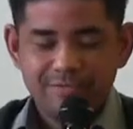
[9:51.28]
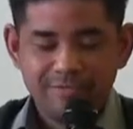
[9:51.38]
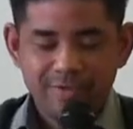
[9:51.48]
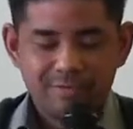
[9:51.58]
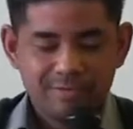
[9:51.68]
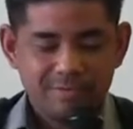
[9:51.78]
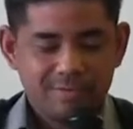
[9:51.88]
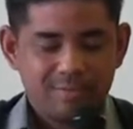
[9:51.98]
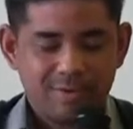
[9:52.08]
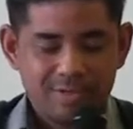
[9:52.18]
feel
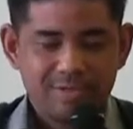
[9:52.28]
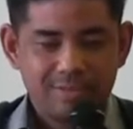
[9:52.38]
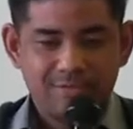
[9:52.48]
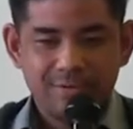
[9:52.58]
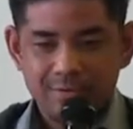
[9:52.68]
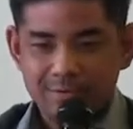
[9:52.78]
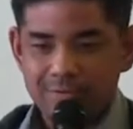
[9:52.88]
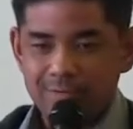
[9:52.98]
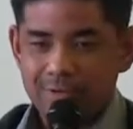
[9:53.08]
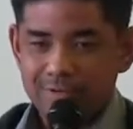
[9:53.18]
the presence of the
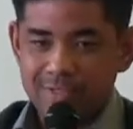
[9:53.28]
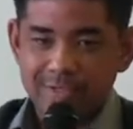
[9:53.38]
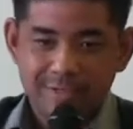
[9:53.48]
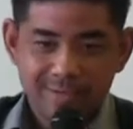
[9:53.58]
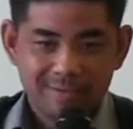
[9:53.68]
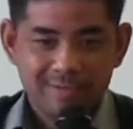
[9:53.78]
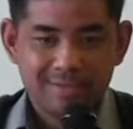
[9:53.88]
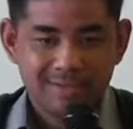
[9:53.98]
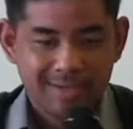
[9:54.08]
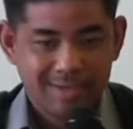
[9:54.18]
Lord while we're singing,
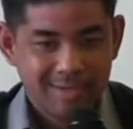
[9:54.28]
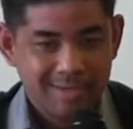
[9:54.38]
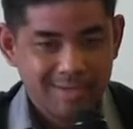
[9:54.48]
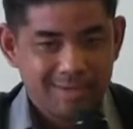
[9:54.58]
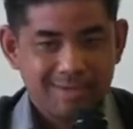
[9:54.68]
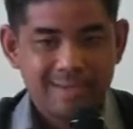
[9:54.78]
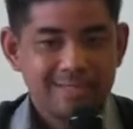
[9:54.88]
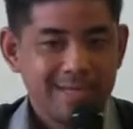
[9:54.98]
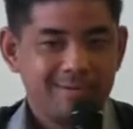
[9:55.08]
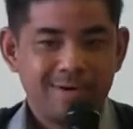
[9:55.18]
because
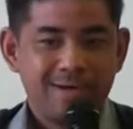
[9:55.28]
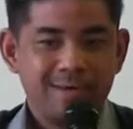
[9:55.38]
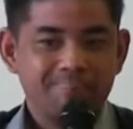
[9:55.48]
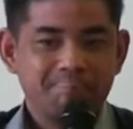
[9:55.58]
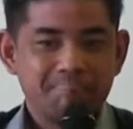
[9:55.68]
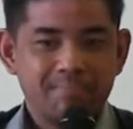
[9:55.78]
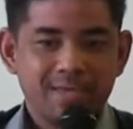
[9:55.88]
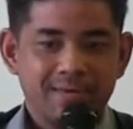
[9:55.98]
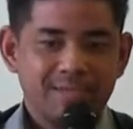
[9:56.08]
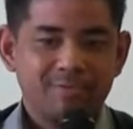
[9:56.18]
that's how I
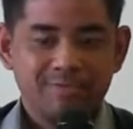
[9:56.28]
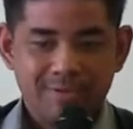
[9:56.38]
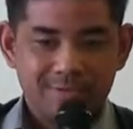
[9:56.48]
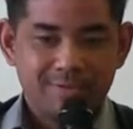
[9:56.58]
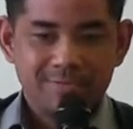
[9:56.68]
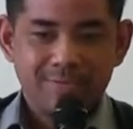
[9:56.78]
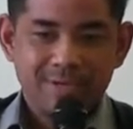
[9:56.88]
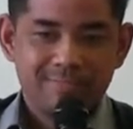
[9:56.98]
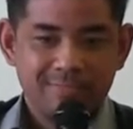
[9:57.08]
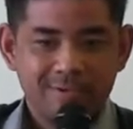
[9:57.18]
connect with the Lord
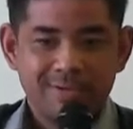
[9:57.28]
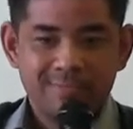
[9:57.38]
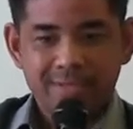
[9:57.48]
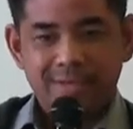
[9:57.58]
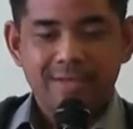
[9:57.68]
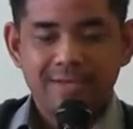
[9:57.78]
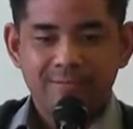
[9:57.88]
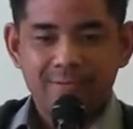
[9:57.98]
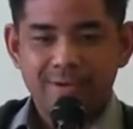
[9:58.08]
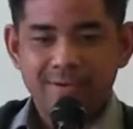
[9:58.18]
when I'm singing
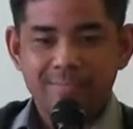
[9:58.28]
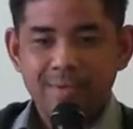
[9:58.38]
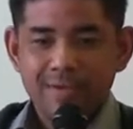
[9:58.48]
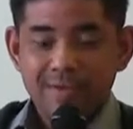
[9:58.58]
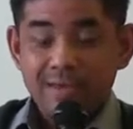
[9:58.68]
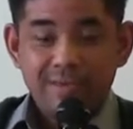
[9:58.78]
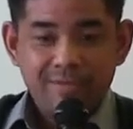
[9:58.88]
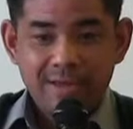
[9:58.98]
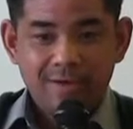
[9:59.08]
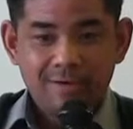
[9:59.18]
and when I'm
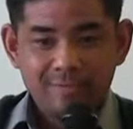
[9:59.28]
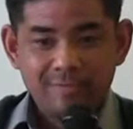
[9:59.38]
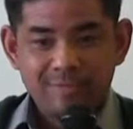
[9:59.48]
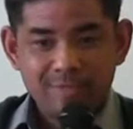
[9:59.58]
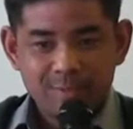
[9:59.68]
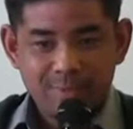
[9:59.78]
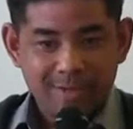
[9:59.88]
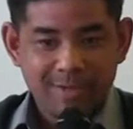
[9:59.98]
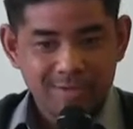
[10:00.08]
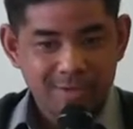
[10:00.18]
even at home, if I'm just
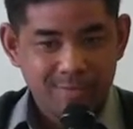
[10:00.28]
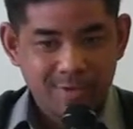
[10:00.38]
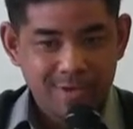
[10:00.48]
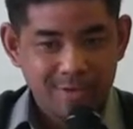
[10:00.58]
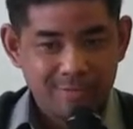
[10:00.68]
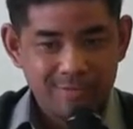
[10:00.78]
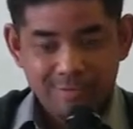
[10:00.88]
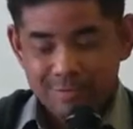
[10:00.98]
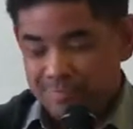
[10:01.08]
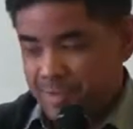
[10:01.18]
playing the guitar on my own,
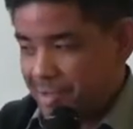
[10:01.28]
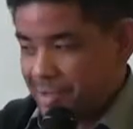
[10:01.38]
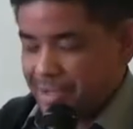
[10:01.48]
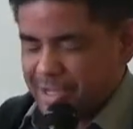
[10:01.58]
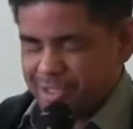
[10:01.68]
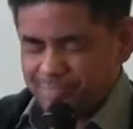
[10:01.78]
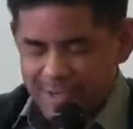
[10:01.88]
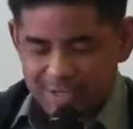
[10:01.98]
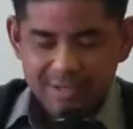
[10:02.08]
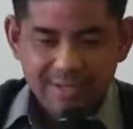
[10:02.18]
or
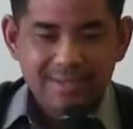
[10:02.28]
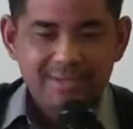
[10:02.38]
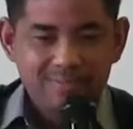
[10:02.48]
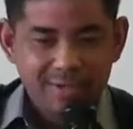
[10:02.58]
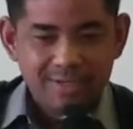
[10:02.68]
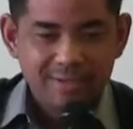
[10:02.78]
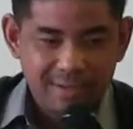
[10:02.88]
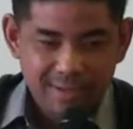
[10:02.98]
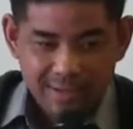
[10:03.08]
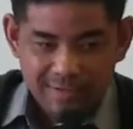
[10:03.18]
especially if
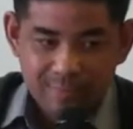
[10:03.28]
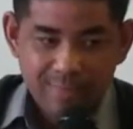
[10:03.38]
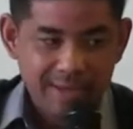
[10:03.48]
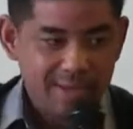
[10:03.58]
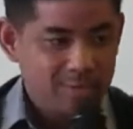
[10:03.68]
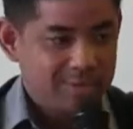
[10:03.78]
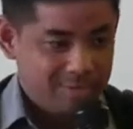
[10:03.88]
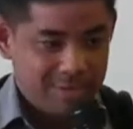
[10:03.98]
I'm playing with